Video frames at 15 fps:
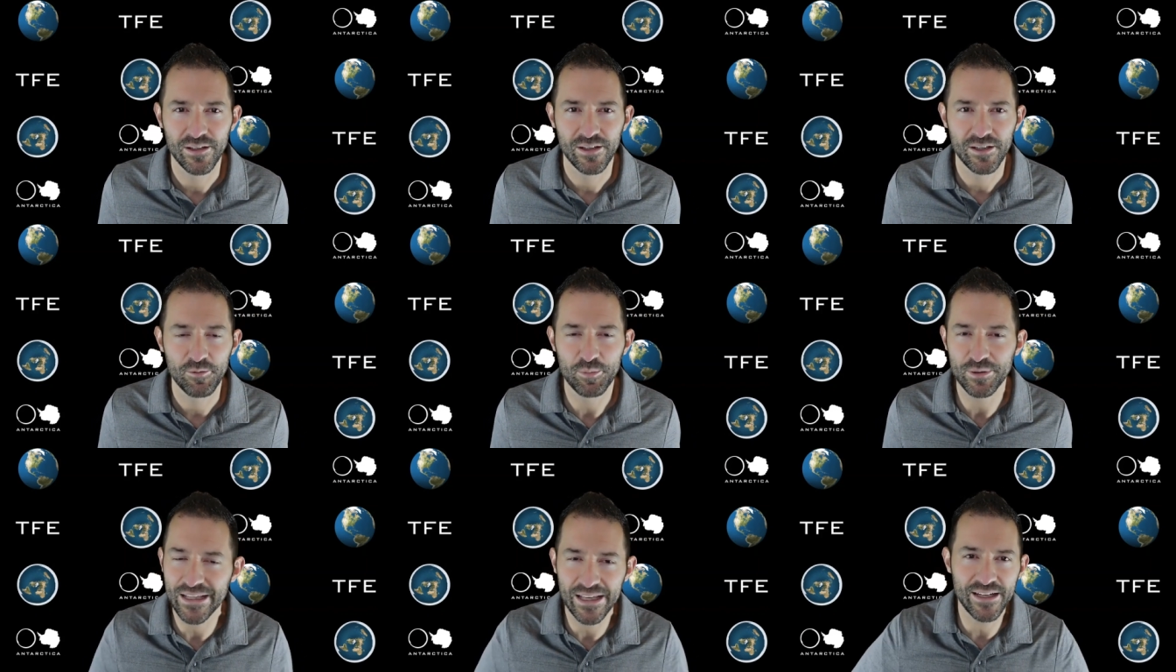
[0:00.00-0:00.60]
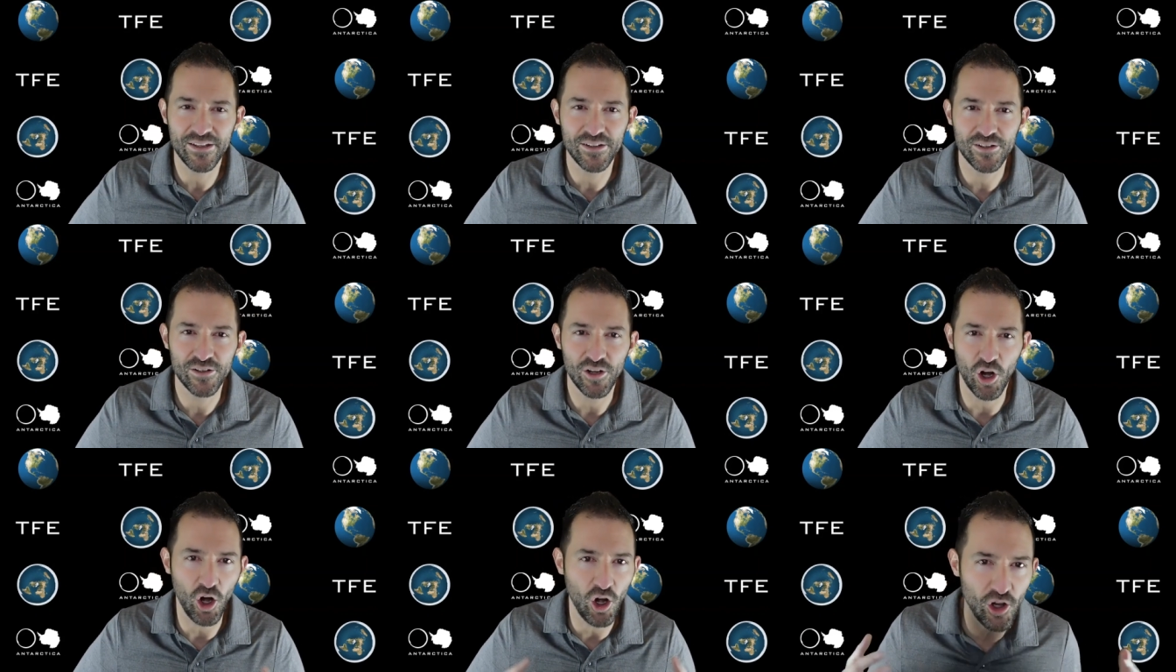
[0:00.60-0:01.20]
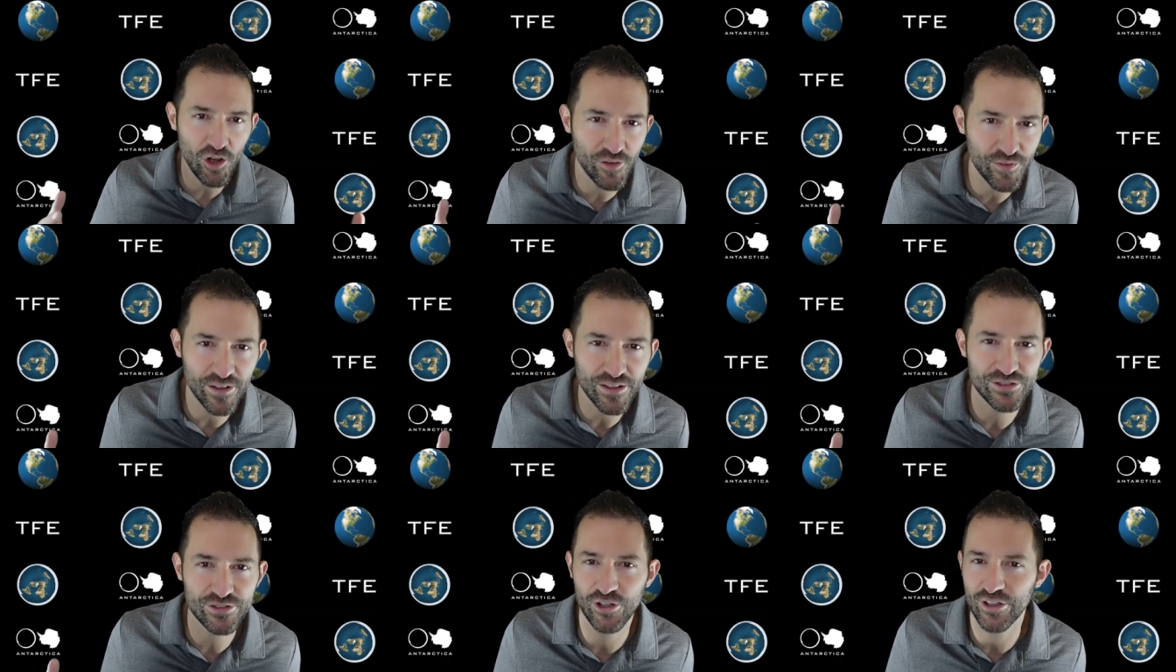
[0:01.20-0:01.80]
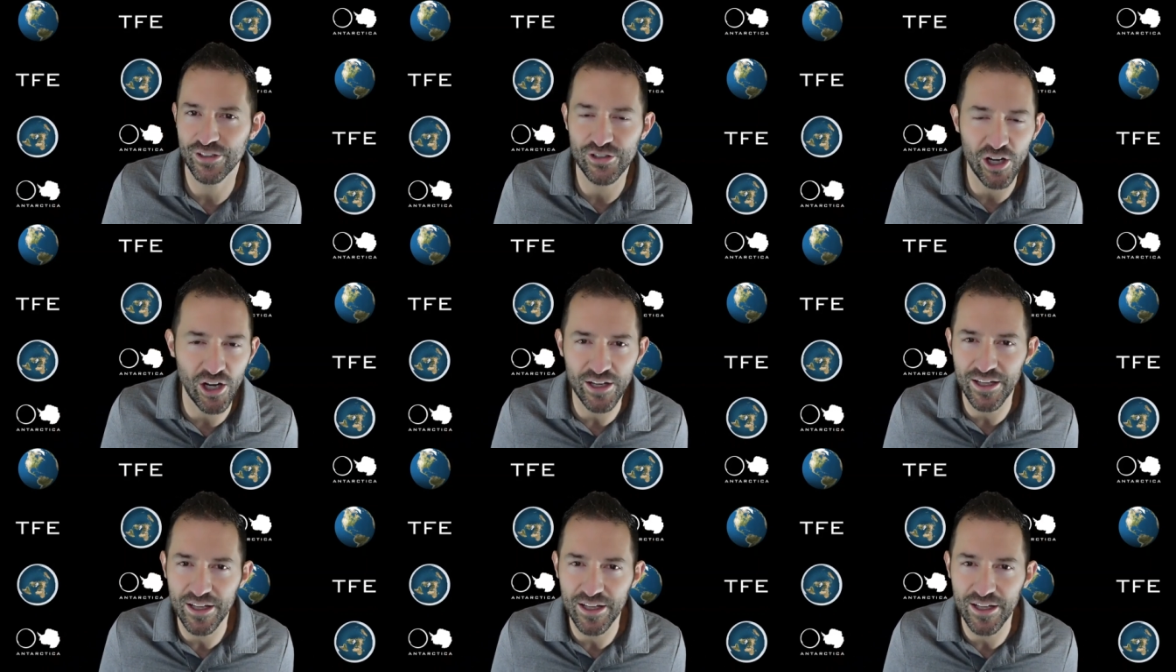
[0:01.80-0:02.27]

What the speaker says: But then all of us started talking